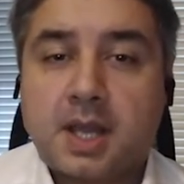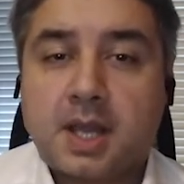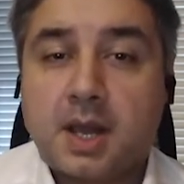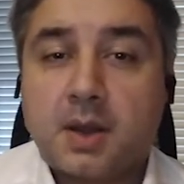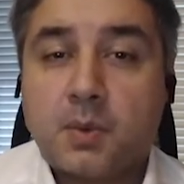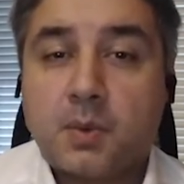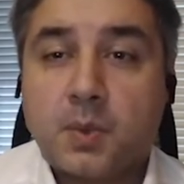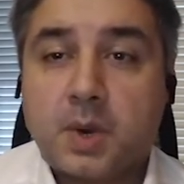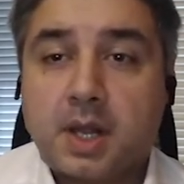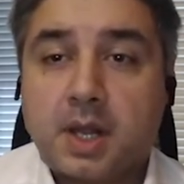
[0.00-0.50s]

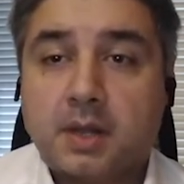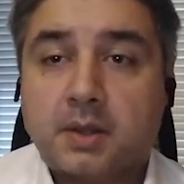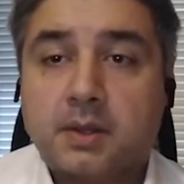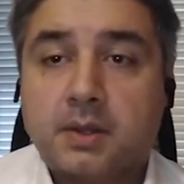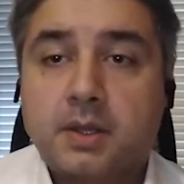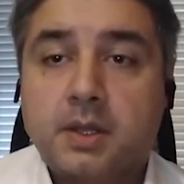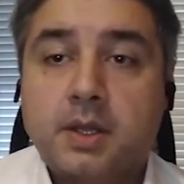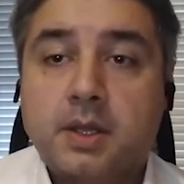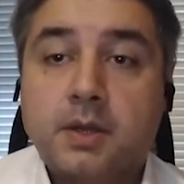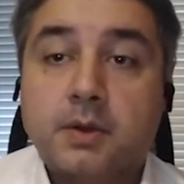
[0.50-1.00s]
how
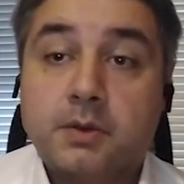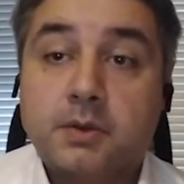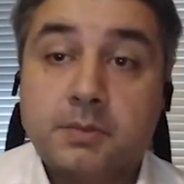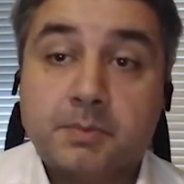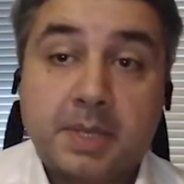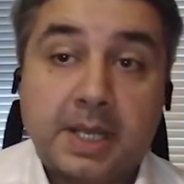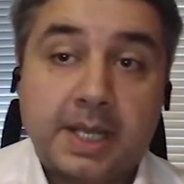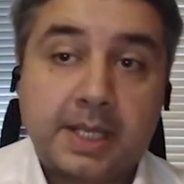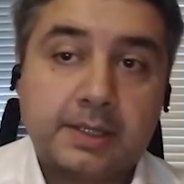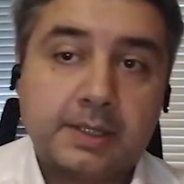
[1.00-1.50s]
well or
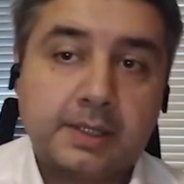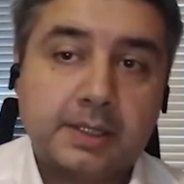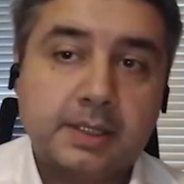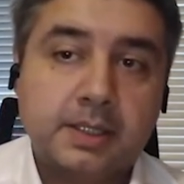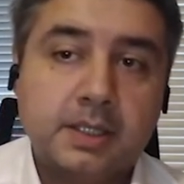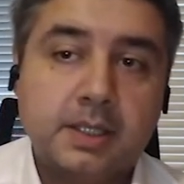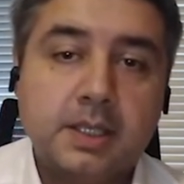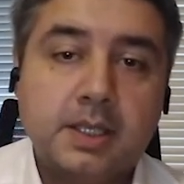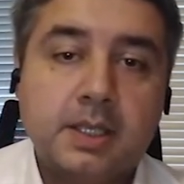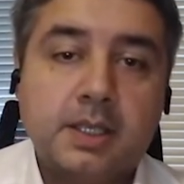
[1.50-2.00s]

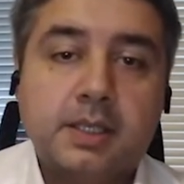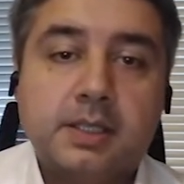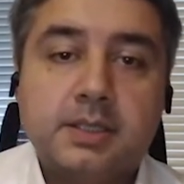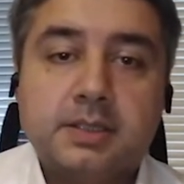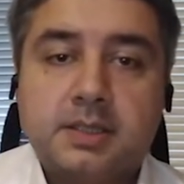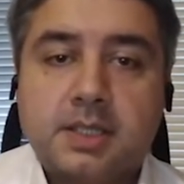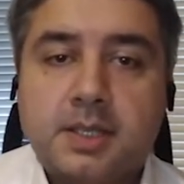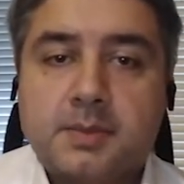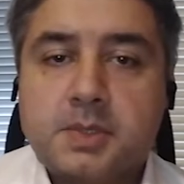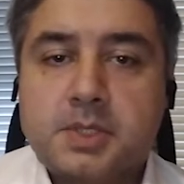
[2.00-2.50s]
badly
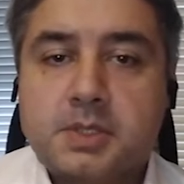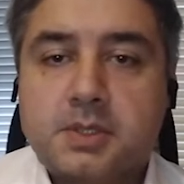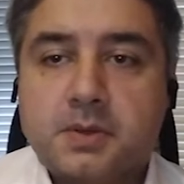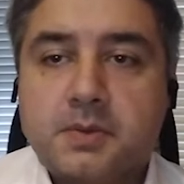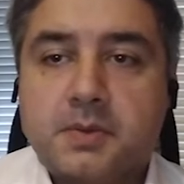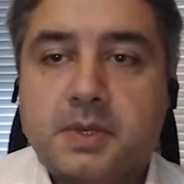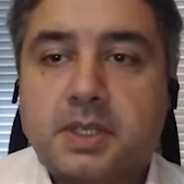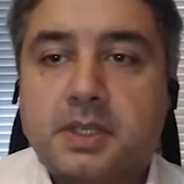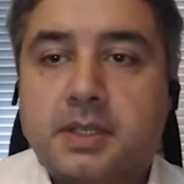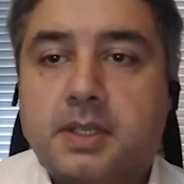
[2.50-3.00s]
his team is
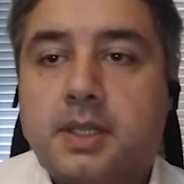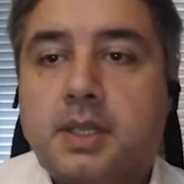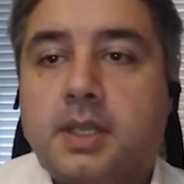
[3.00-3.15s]
doing.